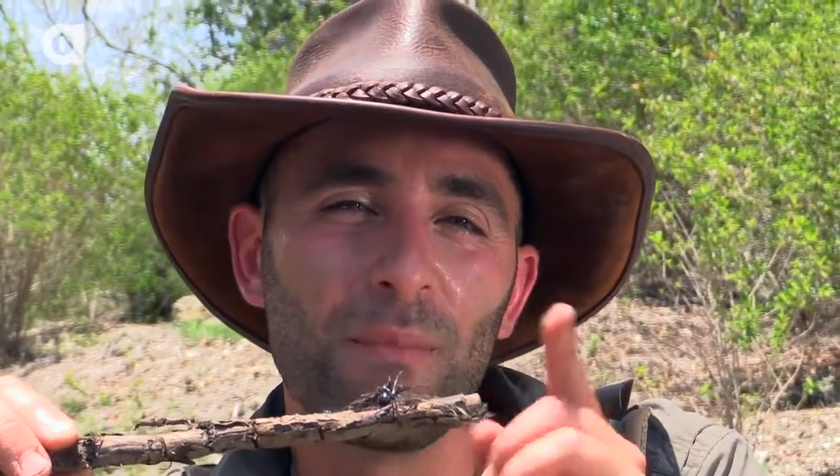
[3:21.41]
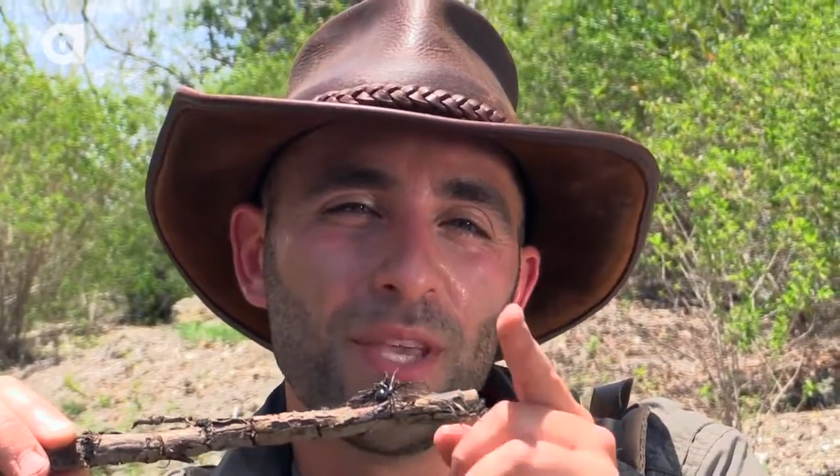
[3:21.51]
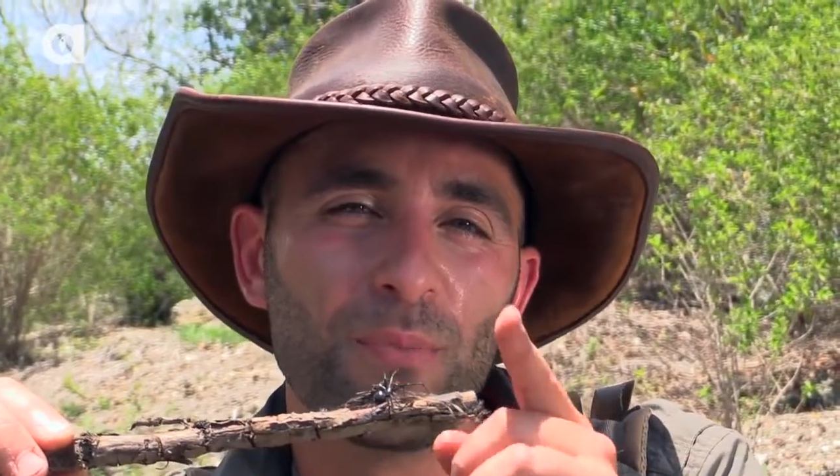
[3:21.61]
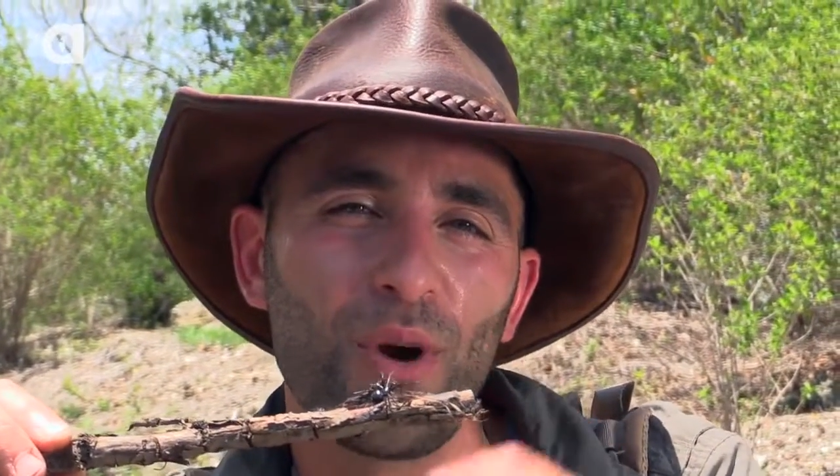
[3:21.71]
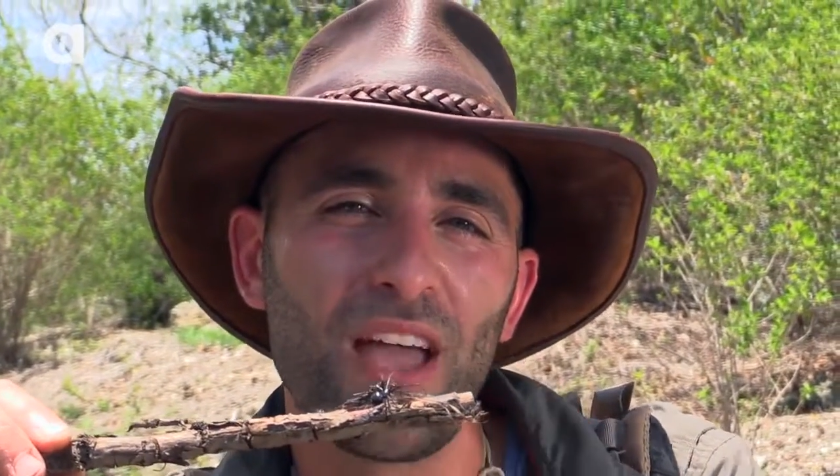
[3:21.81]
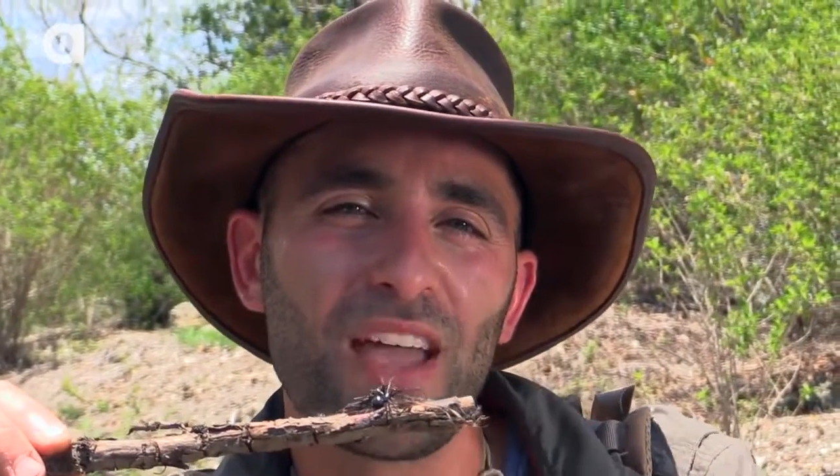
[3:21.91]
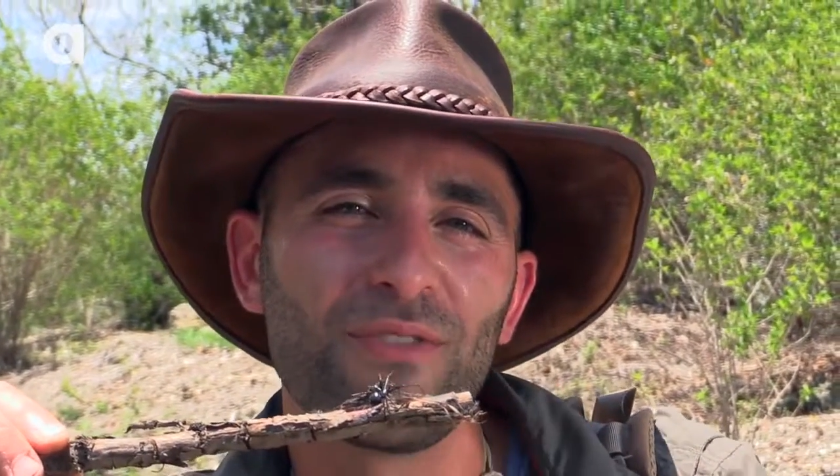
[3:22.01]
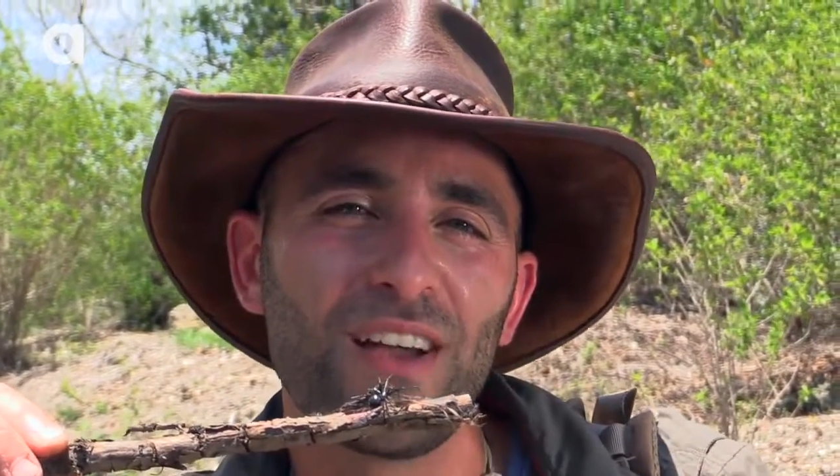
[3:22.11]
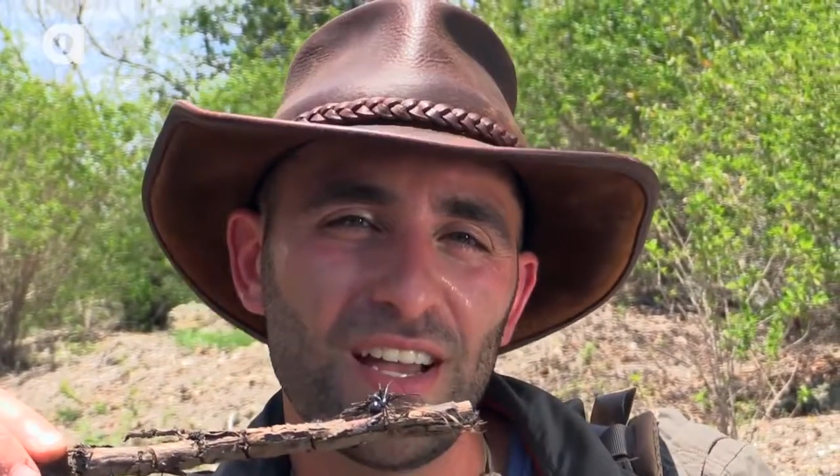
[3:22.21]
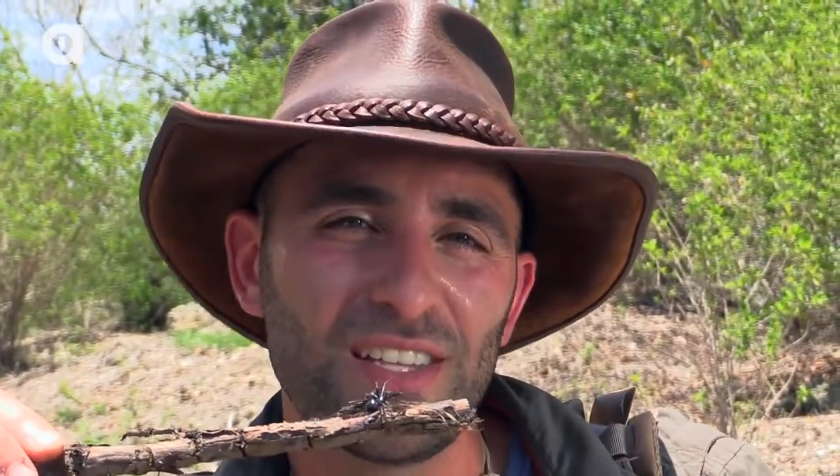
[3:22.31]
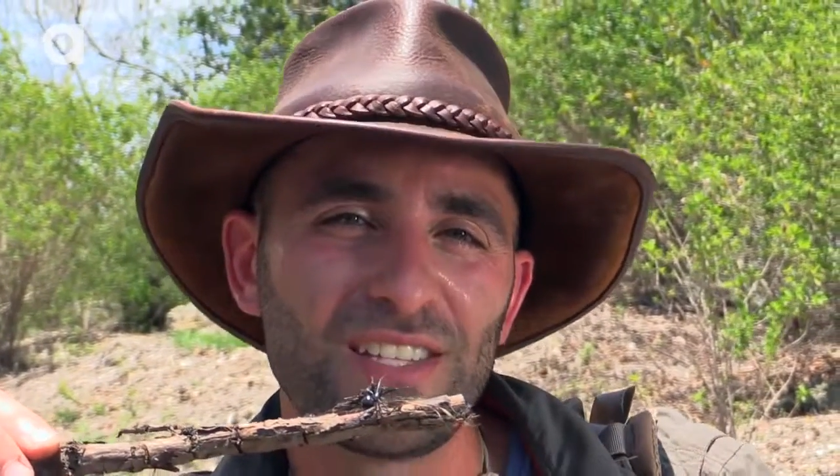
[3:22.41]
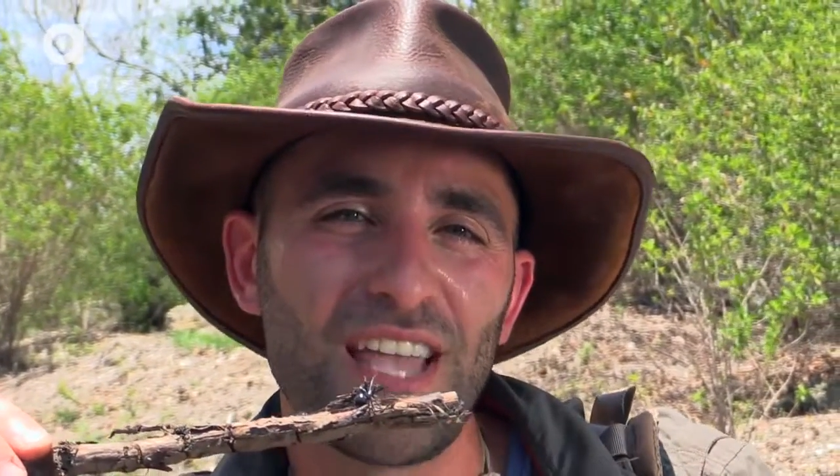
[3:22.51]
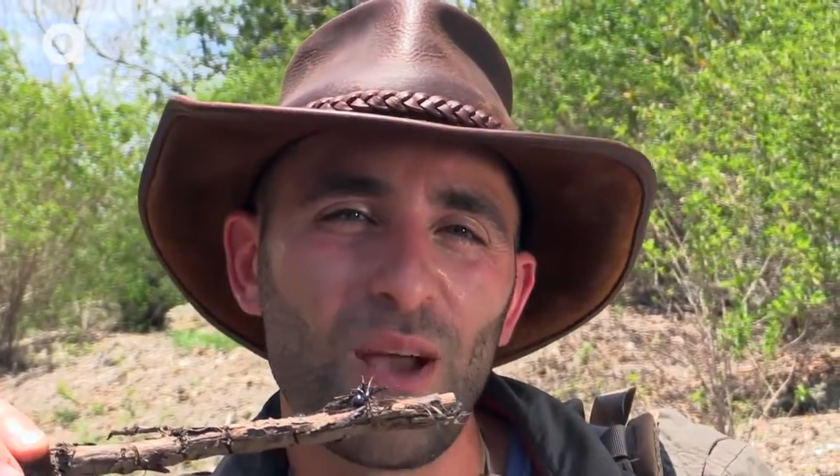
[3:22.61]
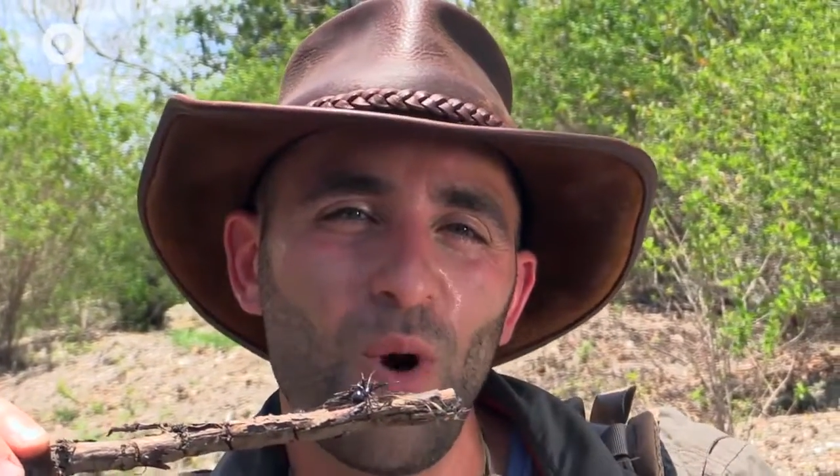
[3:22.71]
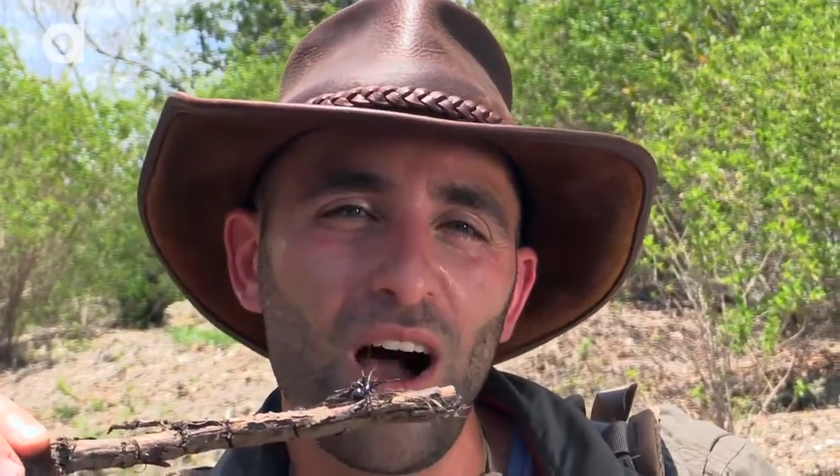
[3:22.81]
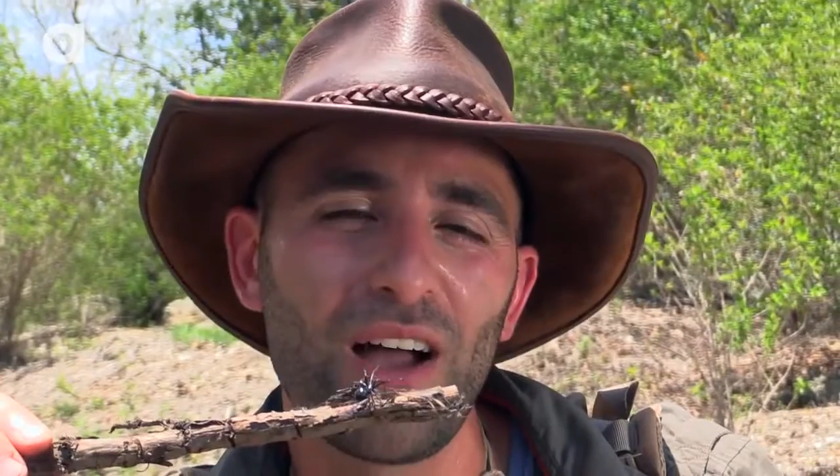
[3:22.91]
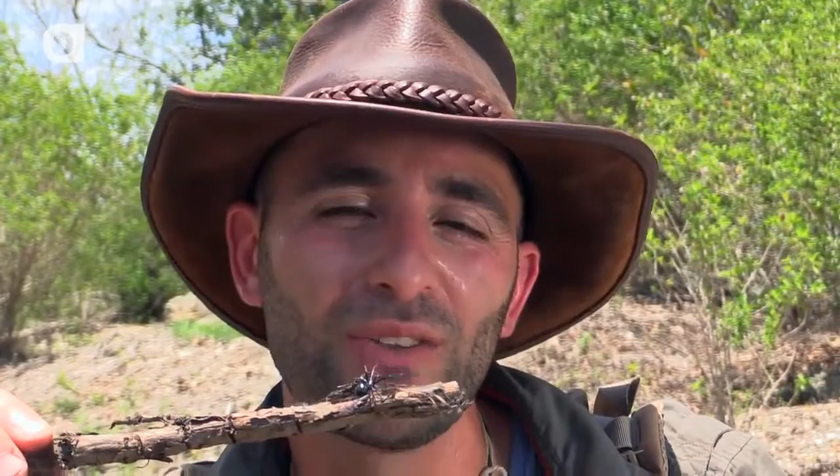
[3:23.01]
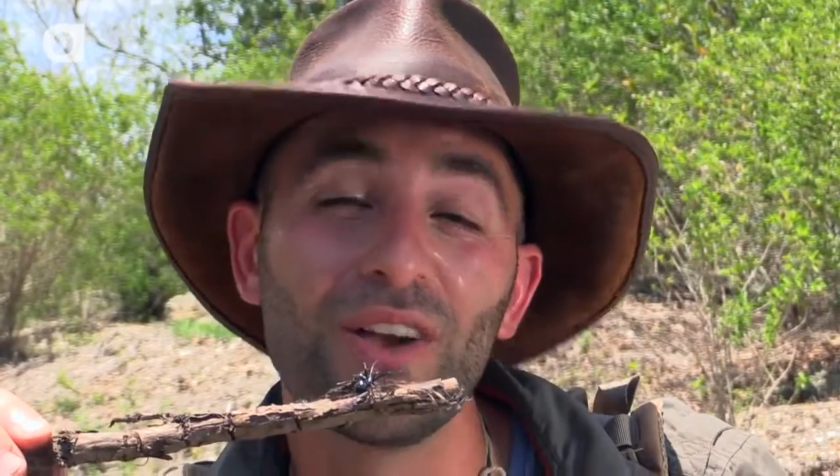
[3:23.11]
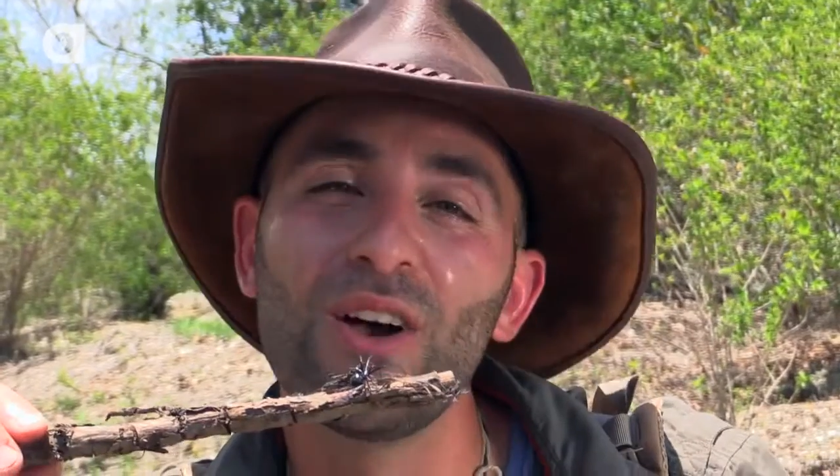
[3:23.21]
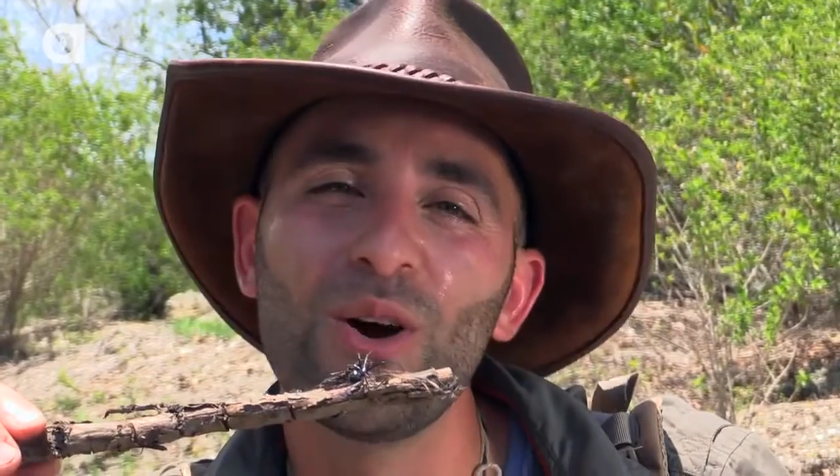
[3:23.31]
Be brave, stay
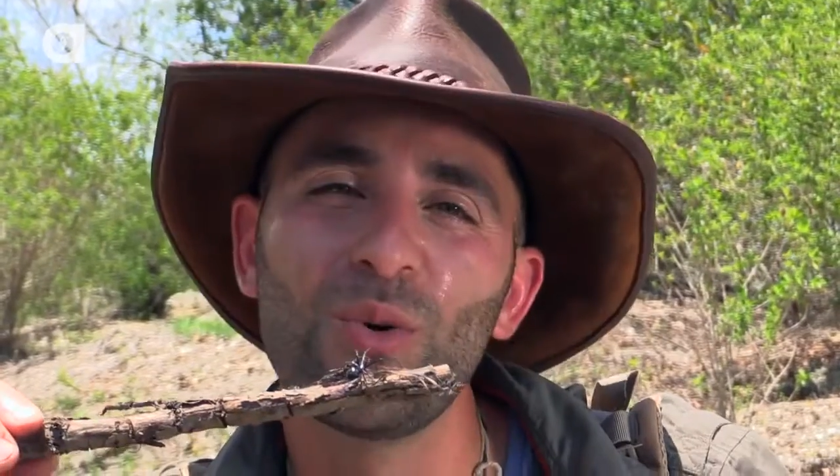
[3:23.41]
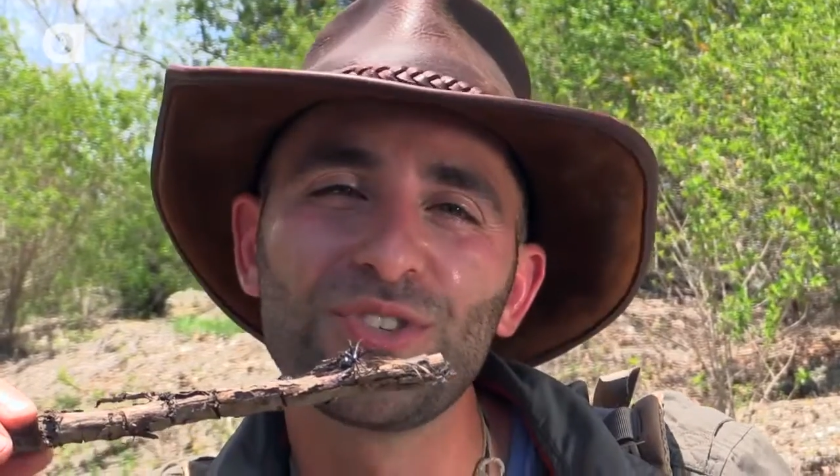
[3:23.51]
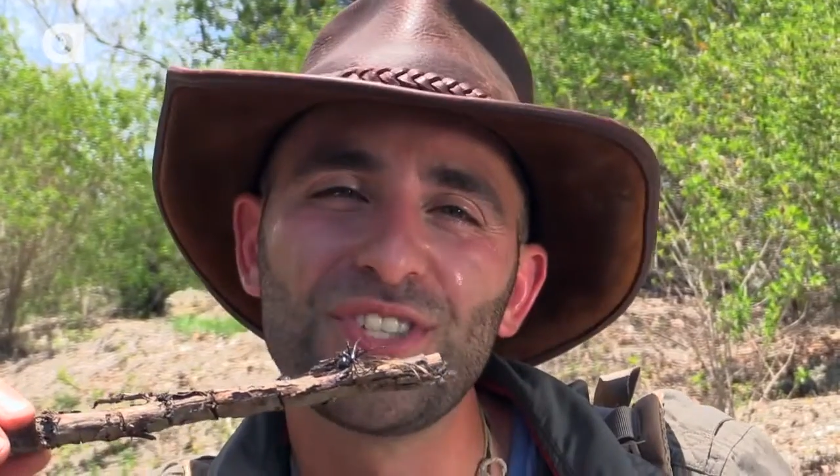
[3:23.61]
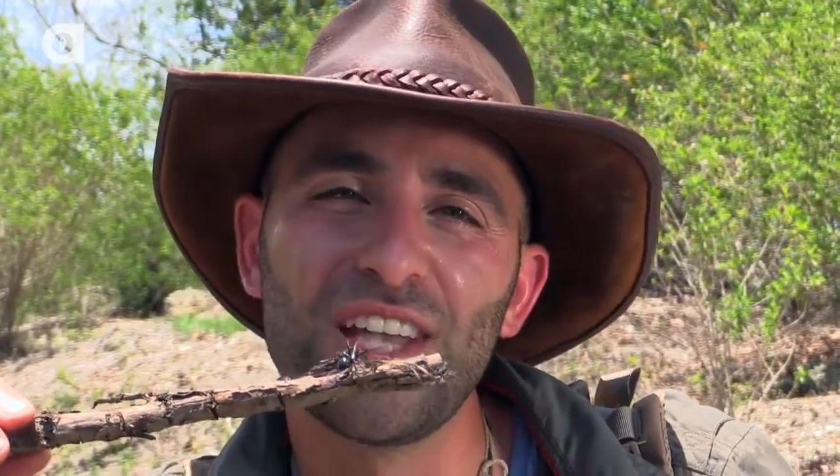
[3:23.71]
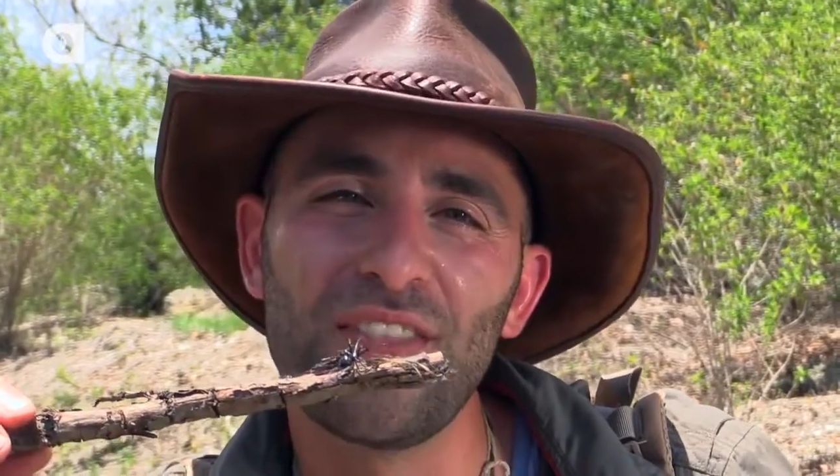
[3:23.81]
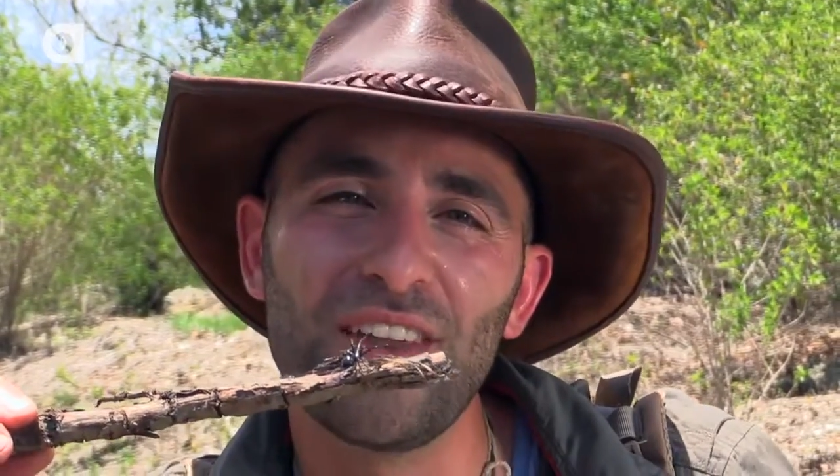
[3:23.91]
wild. We'll see you on